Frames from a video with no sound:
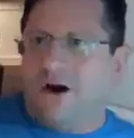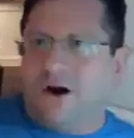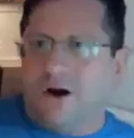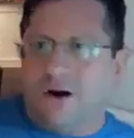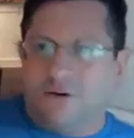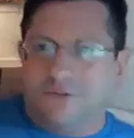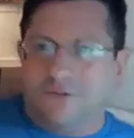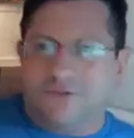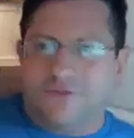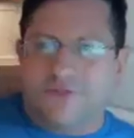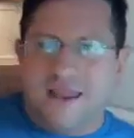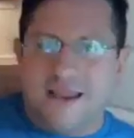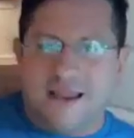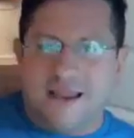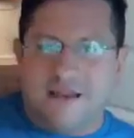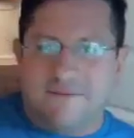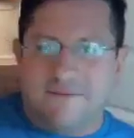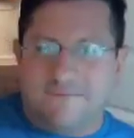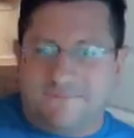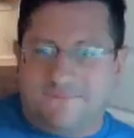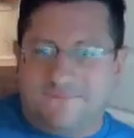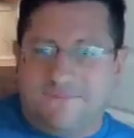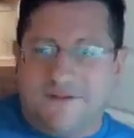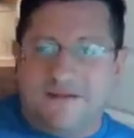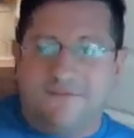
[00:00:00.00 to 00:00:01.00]
art thing at
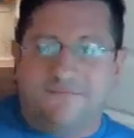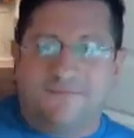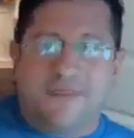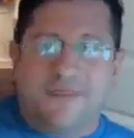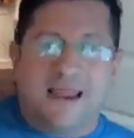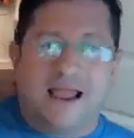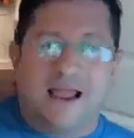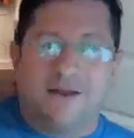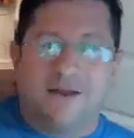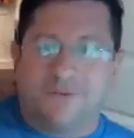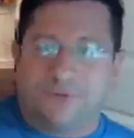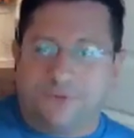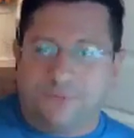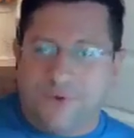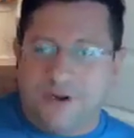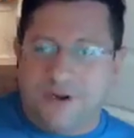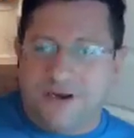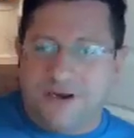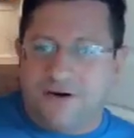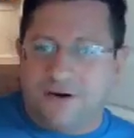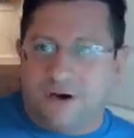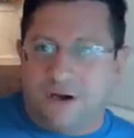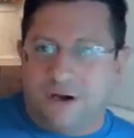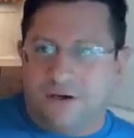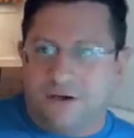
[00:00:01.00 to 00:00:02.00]
5th, they got Three
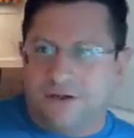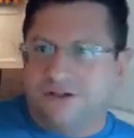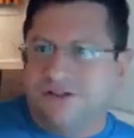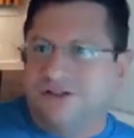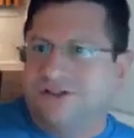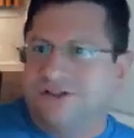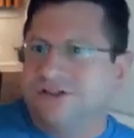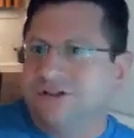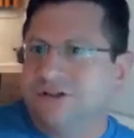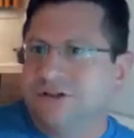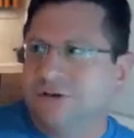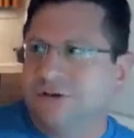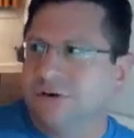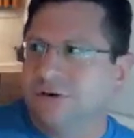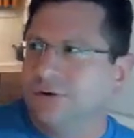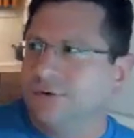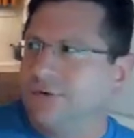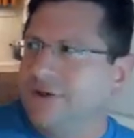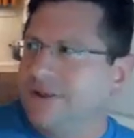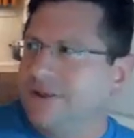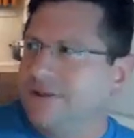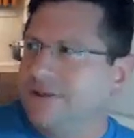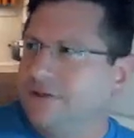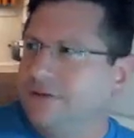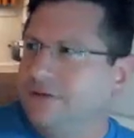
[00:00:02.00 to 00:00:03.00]
Daughters, or it's
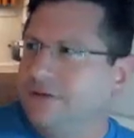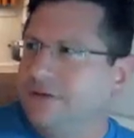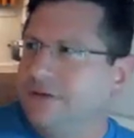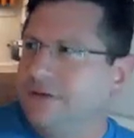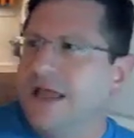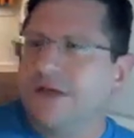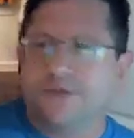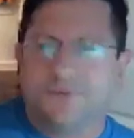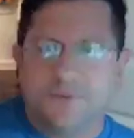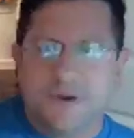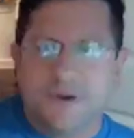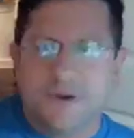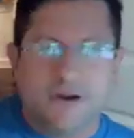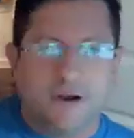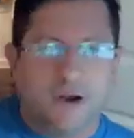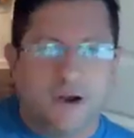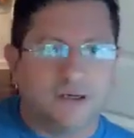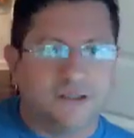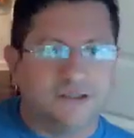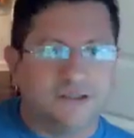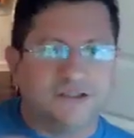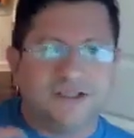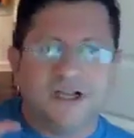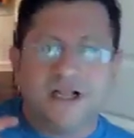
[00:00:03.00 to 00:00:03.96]
a, yeah, Three Daughters,